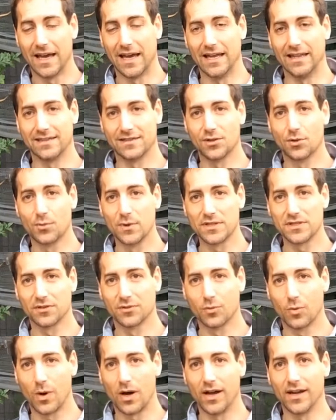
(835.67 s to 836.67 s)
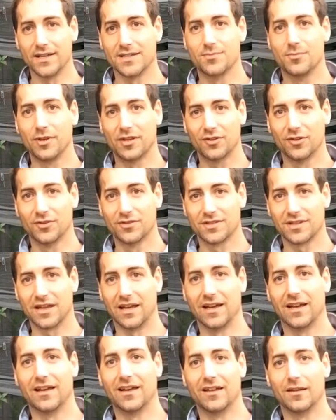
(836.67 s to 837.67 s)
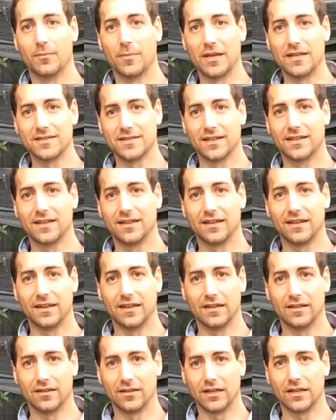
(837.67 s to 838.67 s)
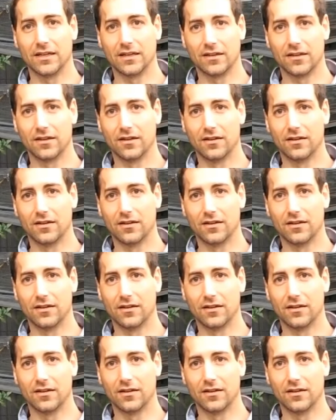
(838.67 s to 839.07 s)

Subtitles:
And the reason why is because basically in